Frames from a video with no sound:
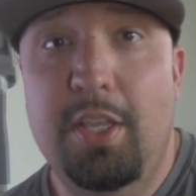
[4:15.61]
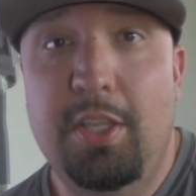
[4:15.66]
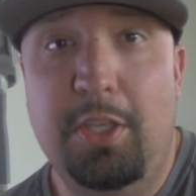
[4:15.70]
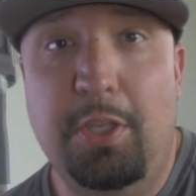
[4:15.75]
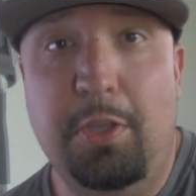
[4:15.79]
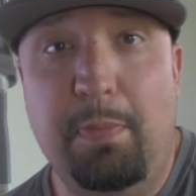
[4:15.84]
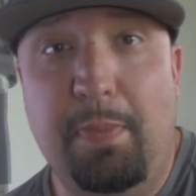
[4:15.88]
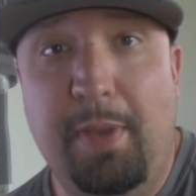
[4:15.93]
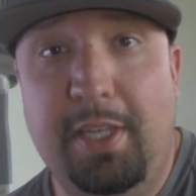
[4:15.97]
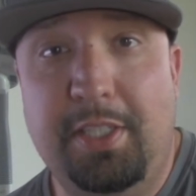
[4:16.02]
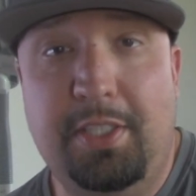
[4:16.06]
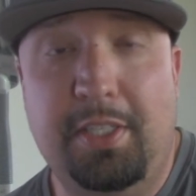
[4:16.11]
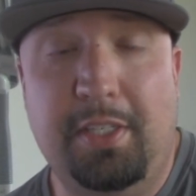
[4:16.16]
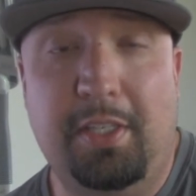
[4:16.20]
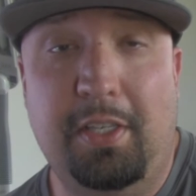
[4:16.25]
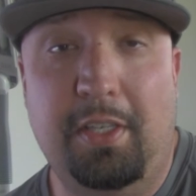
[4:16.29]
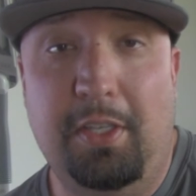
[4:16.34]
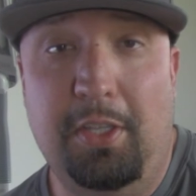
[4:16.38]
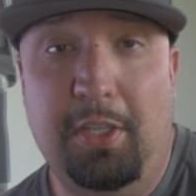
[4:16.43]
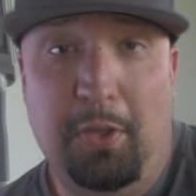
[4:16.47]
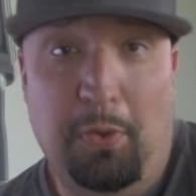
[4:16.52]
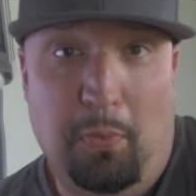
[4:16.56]
You basic
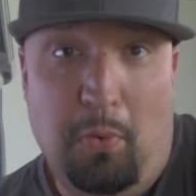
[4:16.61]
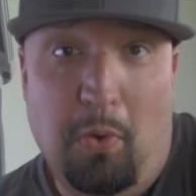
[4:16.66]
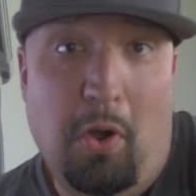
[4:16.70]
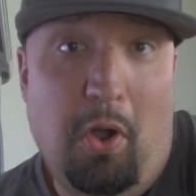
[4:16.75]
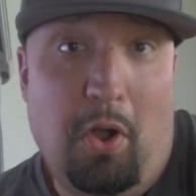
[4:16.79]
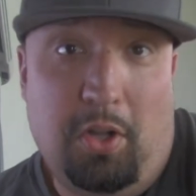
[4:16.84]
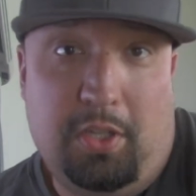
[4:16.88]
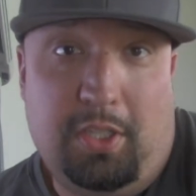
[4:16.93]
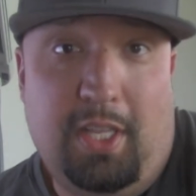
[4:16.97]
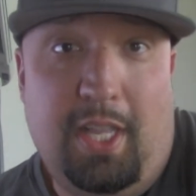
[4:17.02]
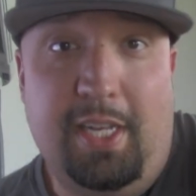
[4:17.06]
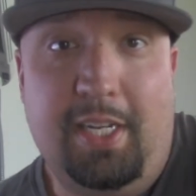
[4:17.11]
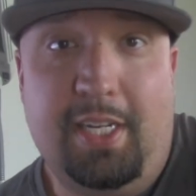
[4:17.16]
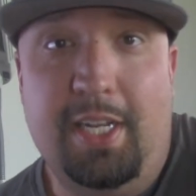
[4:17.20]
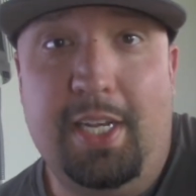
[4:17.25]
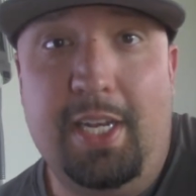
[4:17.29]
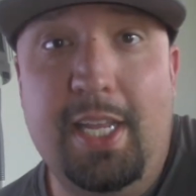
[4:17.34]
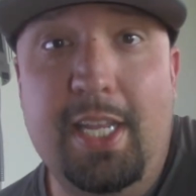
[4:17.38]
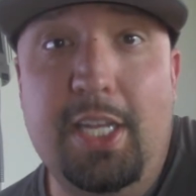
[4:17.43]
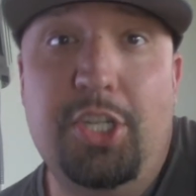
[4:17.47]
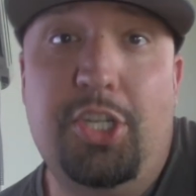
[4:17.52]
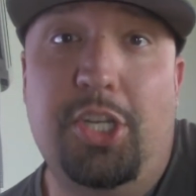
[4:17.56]
you walk like a
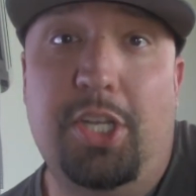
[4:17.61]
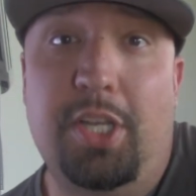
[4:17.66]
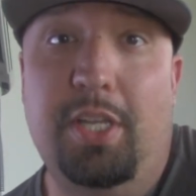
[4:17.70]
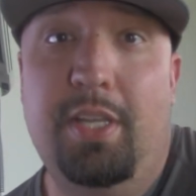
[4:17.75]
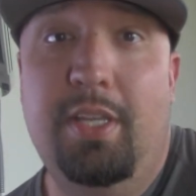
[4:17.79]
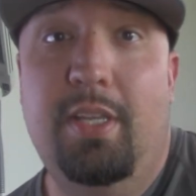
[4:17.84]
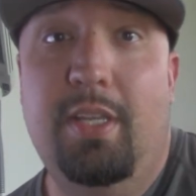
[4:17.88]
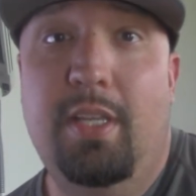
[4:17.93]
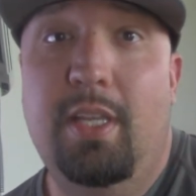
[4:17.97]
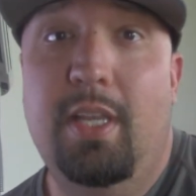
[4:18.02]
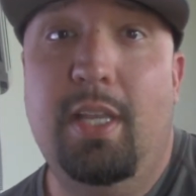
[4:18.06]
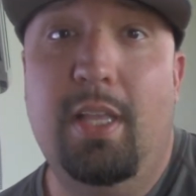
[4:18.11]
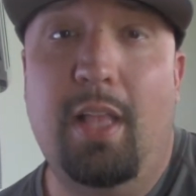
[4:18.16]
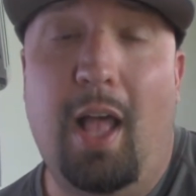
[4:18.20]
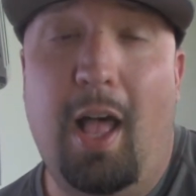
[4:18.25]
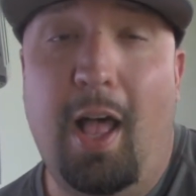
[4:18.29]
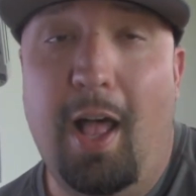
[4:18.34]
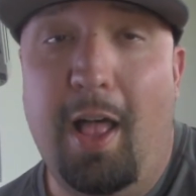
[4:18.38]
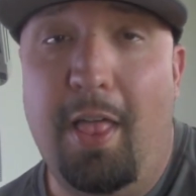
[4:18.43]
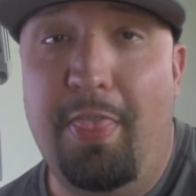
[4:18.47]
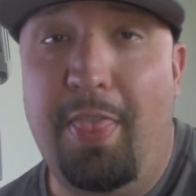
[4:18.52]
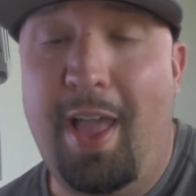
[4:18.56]
ninja.
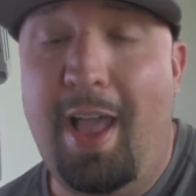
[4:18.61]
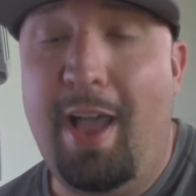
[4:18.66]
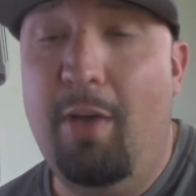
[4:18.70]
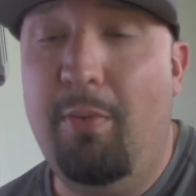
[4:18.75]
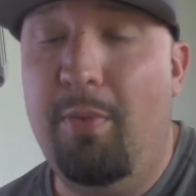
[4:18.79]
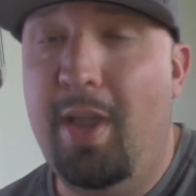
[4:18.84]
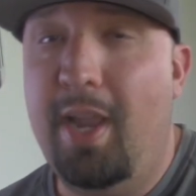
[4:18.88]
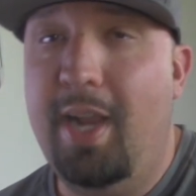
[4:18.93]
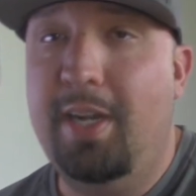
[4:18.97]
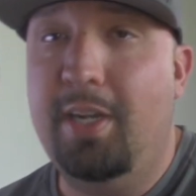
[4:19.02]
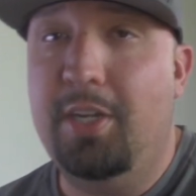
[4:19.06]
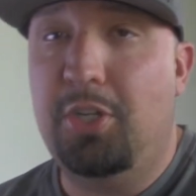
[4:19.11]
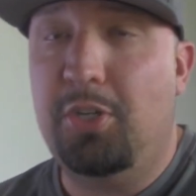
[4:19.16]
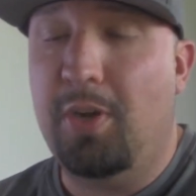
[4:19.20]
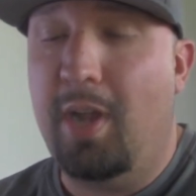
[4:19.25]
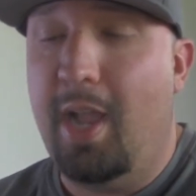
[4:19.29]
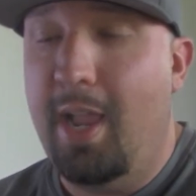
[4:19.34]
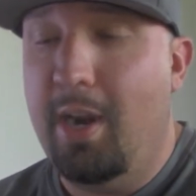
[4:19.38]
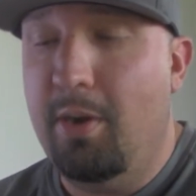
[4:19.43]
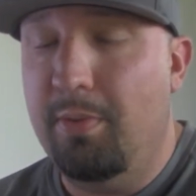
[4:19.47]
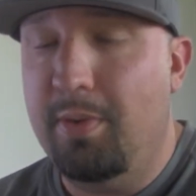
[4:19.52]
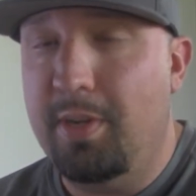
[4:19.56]
Uh, that way to
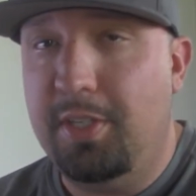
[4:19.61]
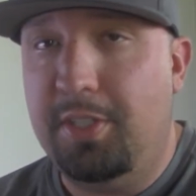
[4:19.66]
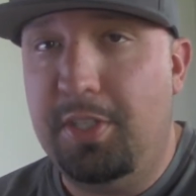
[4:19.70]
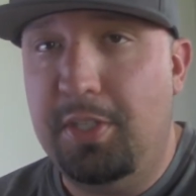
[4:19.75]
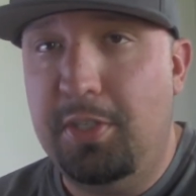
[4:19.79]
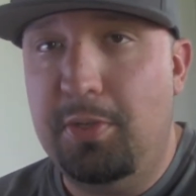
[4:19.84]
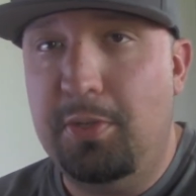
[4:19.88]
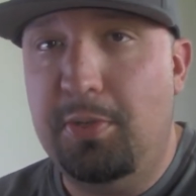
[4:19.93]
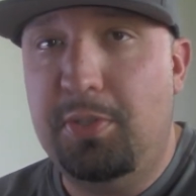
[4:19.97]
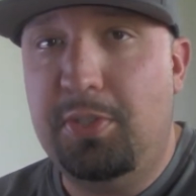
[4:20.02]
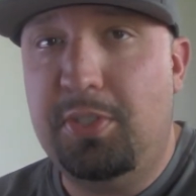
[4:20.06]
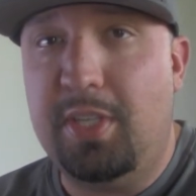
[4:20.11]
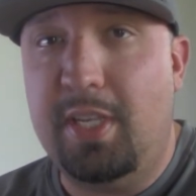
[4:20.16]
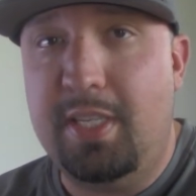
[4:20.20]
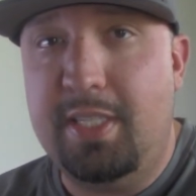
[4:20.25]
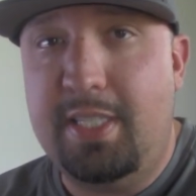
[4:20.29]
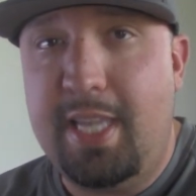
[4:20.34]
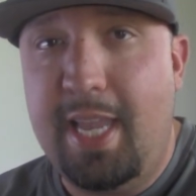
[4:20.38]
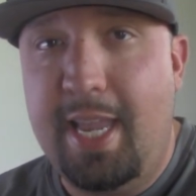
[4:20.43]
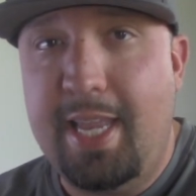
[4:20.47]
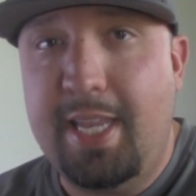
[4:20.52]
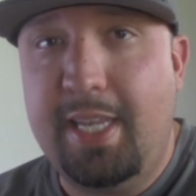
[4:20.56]
try to reduce and
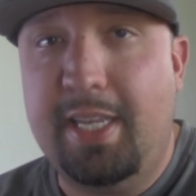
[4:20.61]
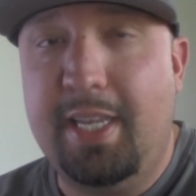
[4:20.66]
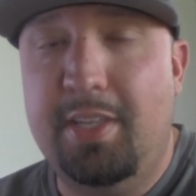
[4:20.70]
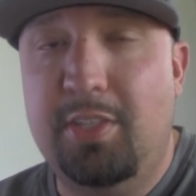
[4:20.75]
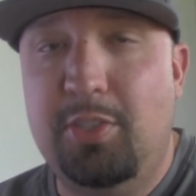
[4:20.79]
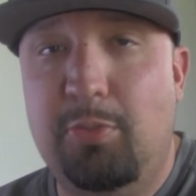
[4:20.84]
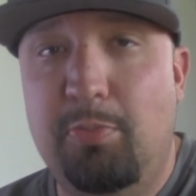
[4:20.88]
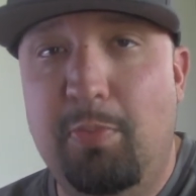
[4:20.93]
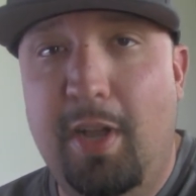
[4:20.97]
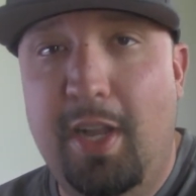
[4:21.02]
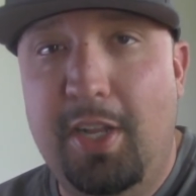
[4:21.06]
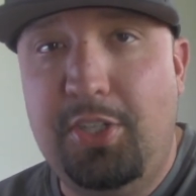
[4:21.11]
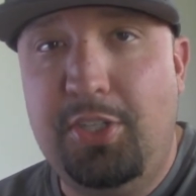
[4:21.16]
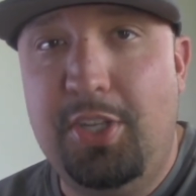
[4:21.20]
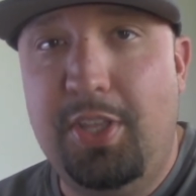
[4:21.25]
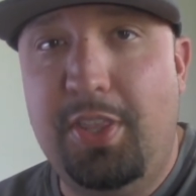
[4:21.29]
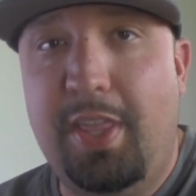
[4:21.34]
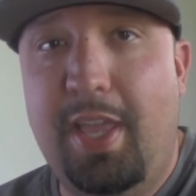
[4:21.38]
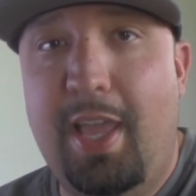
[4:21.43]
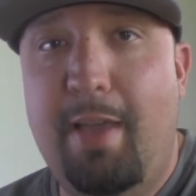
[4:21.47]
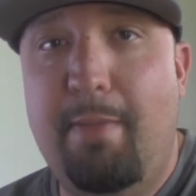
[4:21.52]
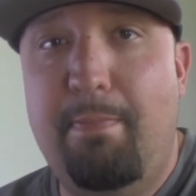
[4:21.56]
take as much of
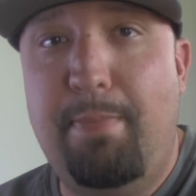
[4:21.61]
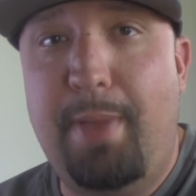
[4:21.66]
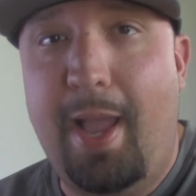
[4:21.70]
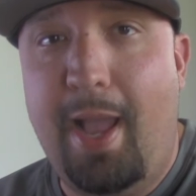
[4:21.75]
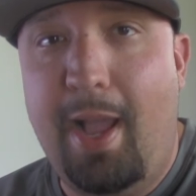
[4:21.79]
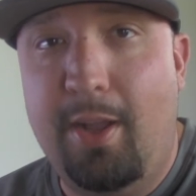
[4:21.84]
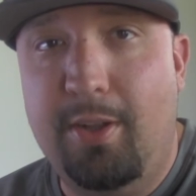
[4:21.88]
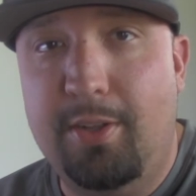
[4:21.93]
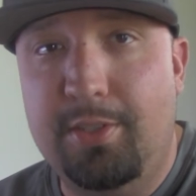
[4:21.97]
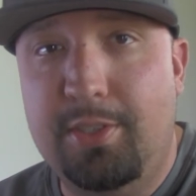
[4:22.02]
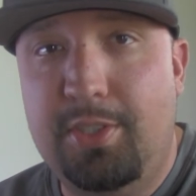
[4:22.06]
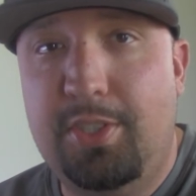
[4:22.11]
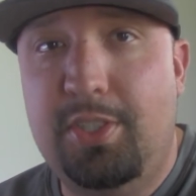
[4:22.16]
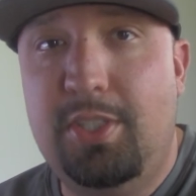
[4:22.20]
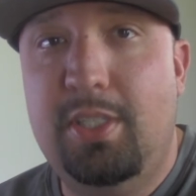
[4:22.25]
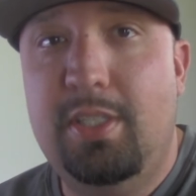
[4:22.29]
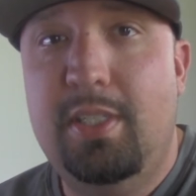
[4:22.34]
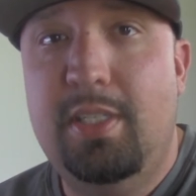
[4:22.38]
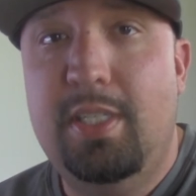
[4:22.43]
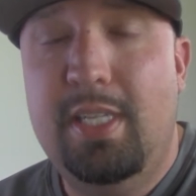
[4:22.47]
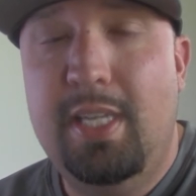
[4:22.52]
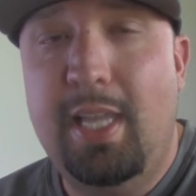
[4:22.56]
that bounce
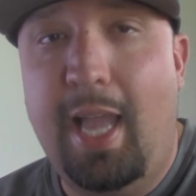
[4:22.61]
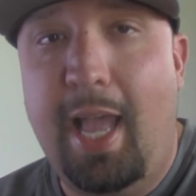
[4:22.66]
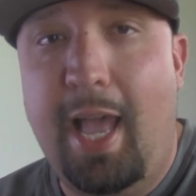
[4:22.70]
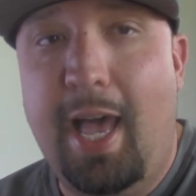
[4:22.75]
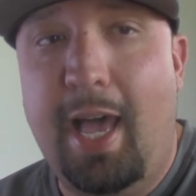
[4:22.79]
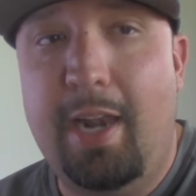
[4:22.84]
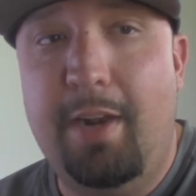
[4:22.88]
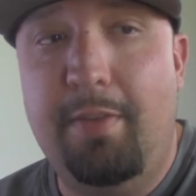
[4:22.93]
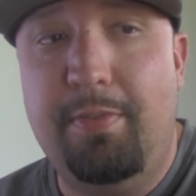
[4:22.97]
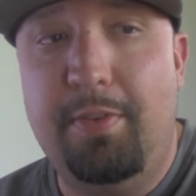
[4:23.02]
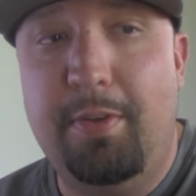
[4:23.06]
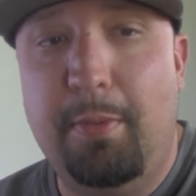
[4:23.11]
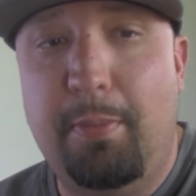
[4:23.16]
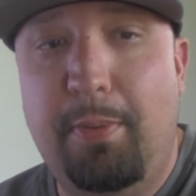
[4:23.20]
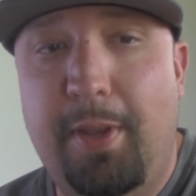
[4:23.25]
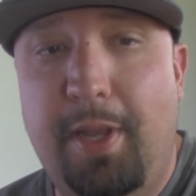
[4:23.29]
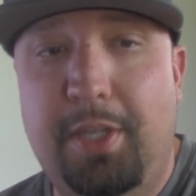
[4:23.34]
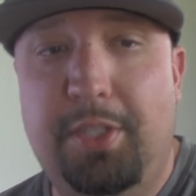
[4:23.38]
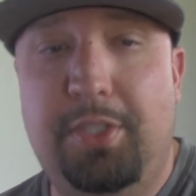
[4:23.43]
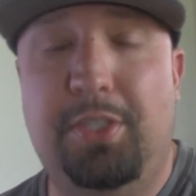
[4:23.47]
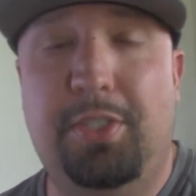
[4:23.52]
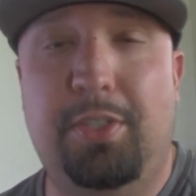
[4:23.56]
out of your
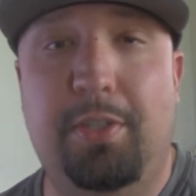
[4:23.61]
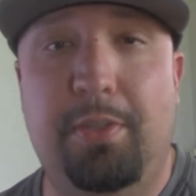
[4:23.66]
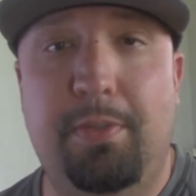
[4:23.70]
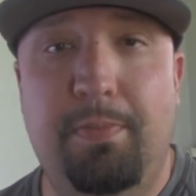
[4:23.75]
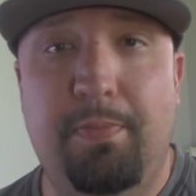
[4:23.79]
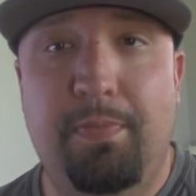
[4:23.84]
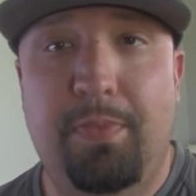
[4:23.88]
picture.